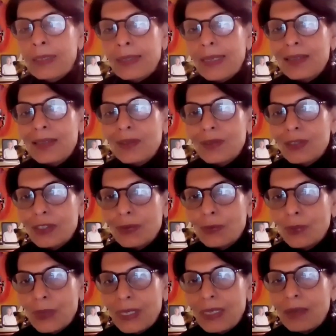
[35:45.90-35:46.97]
That
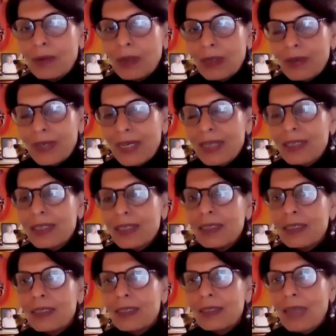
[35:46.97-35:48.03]
we
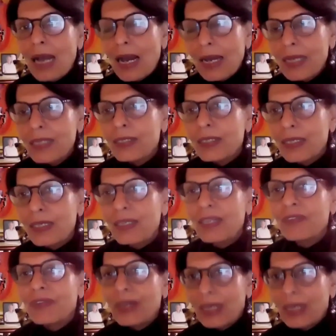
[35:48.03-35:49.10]
created a high
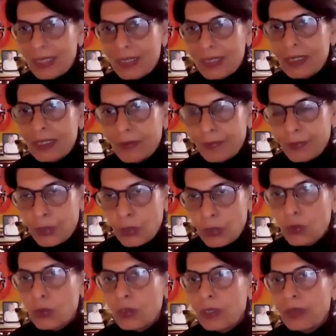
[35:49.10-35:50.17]
yielding variety
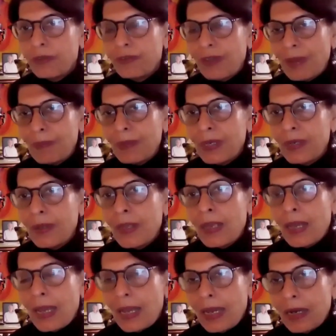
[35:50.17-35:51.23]
due to the famine,
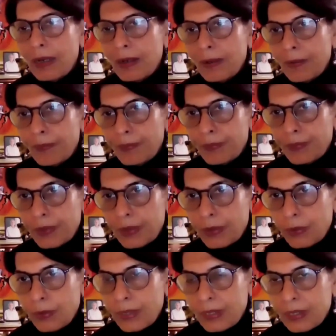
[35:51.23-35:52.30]

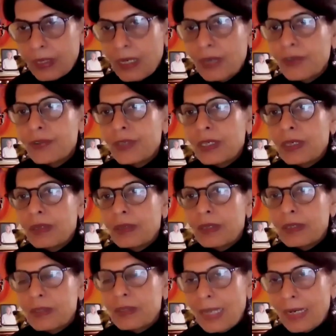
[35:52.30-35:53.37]
in the country
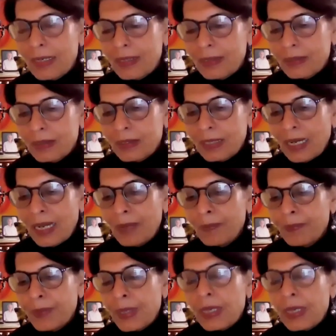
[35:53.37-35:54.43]
in that
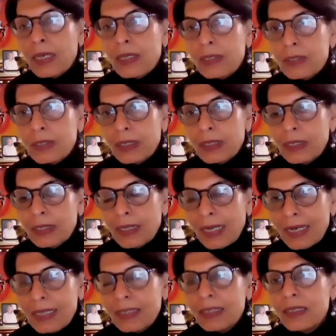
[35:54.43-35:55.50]
time. In the
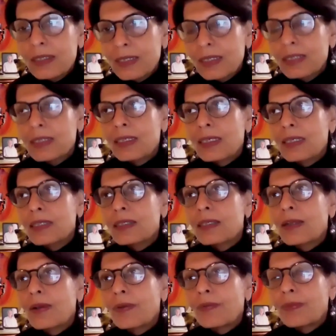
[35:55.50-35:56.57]

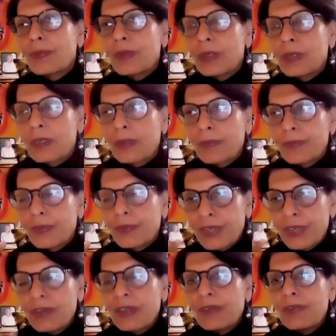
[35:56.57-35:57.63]
1960s, the
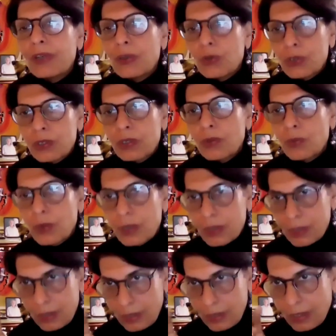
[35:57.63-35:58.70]
Green Revolution
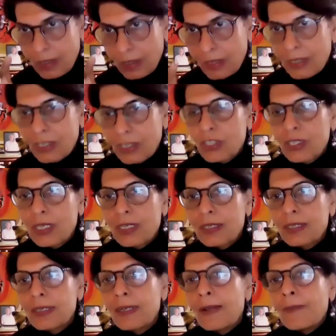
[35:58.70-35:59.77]
was
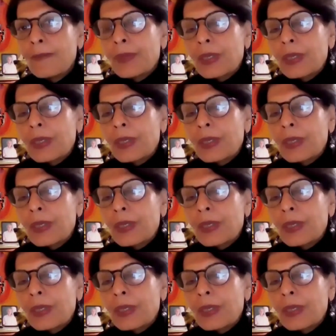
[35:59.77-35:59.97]
initiated